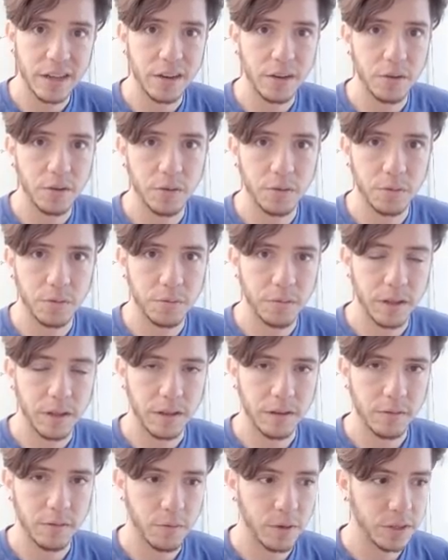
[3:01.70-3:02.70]
that you
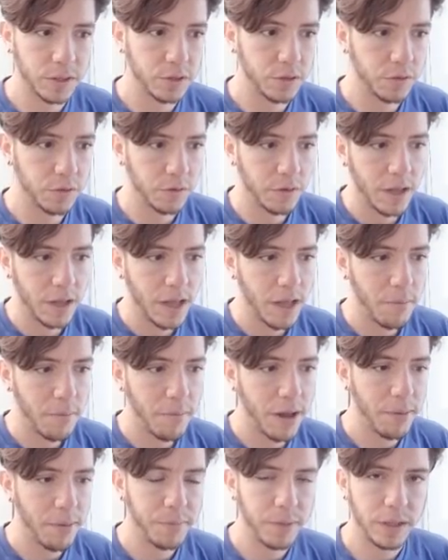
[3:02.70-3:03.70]
want to
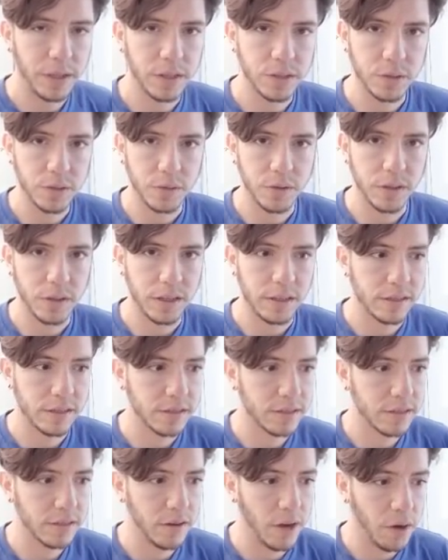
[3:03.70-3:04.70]
map into
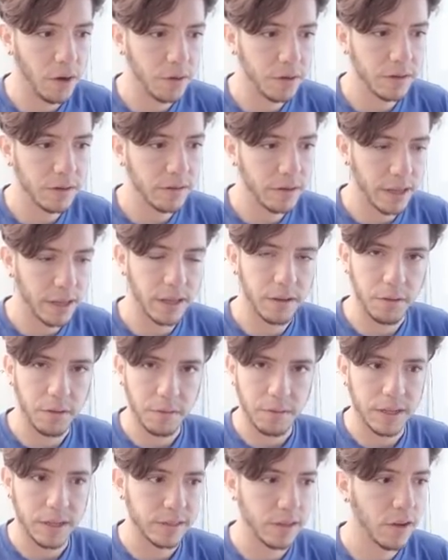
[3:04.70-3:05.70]
this node, like uh,
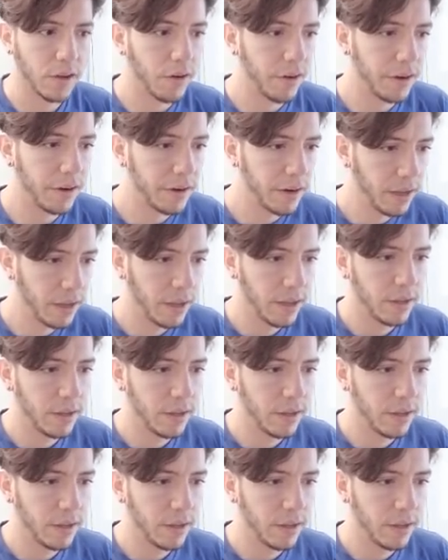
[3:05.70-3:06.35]
as a color.